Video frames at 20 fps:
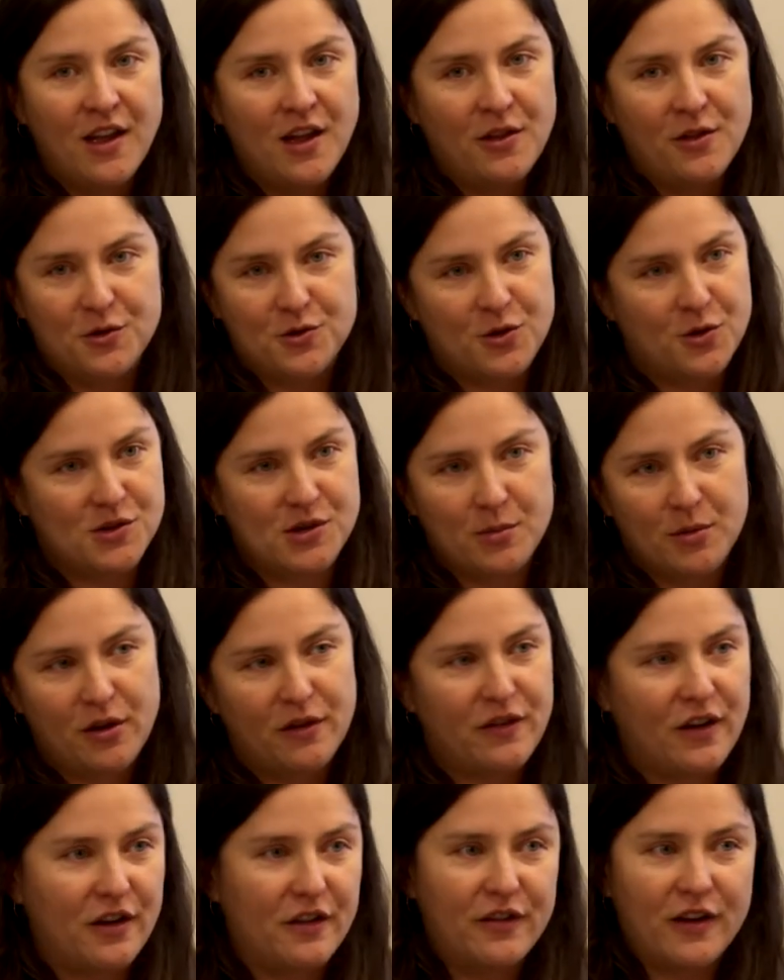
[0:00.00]
There's no similar
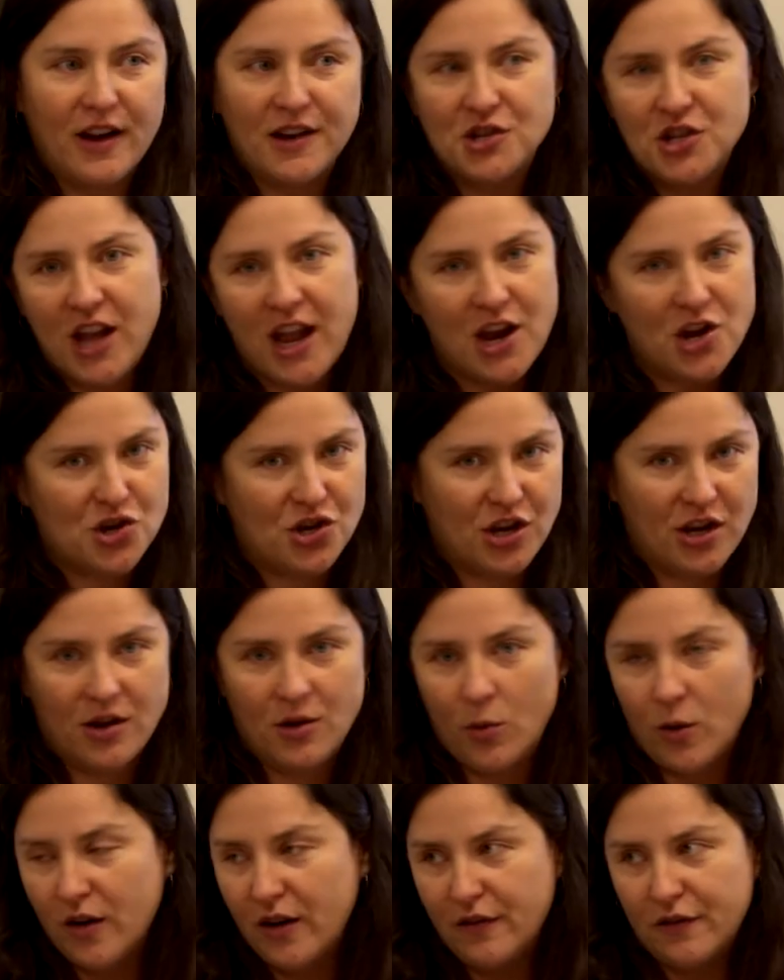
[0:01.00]
fund for education
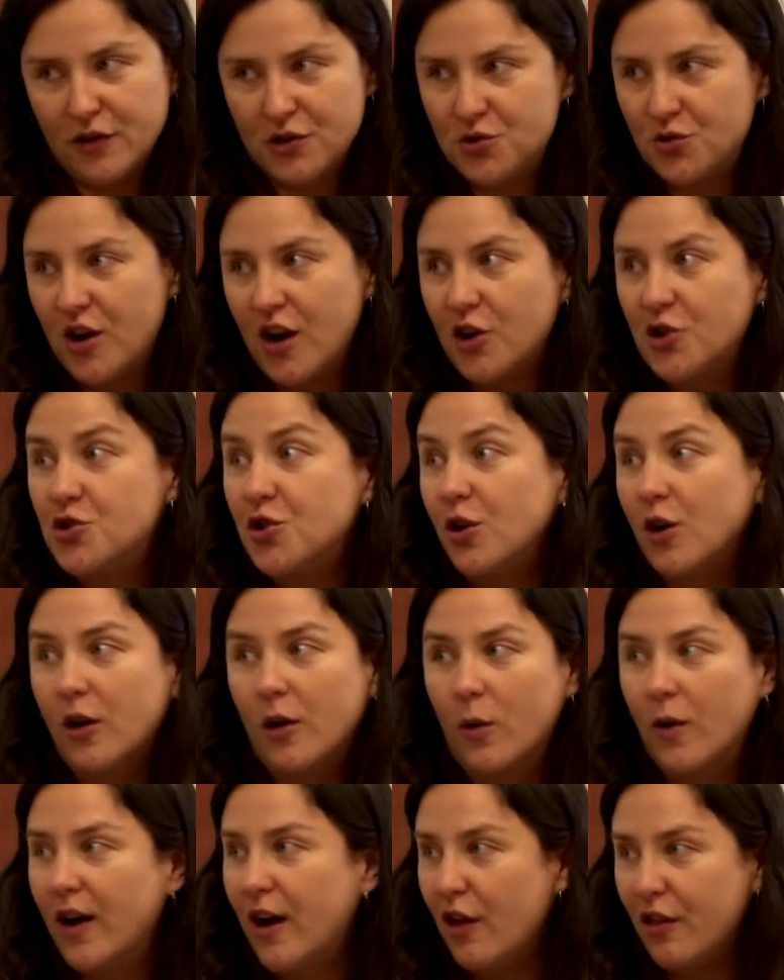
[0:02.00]
or infrastructure
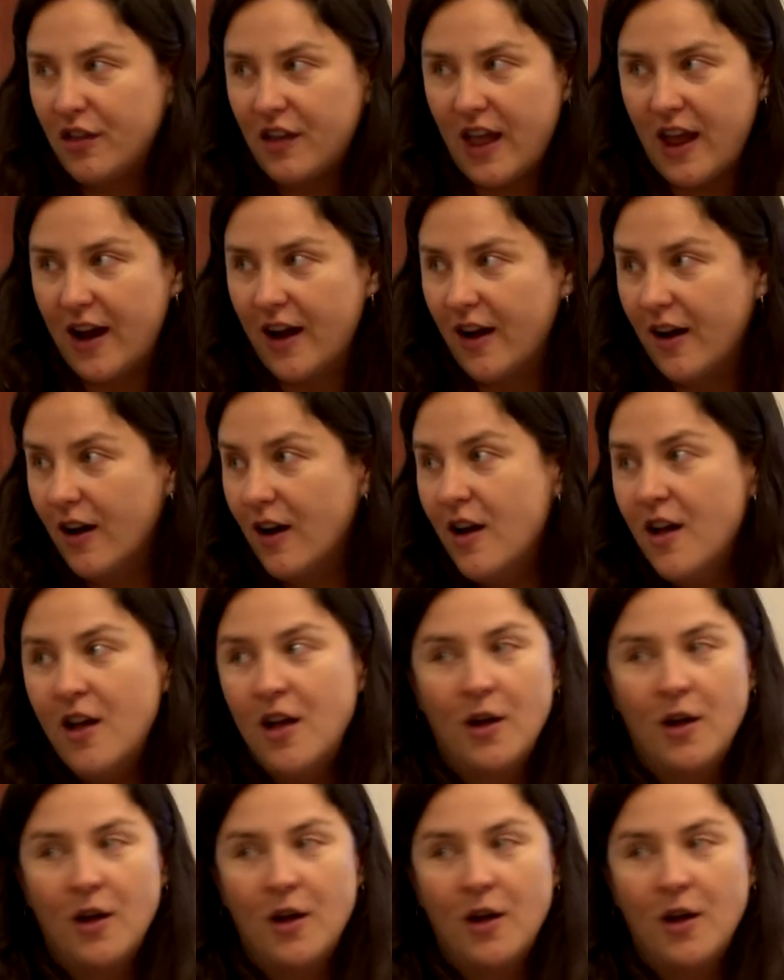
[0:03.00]
or healthcare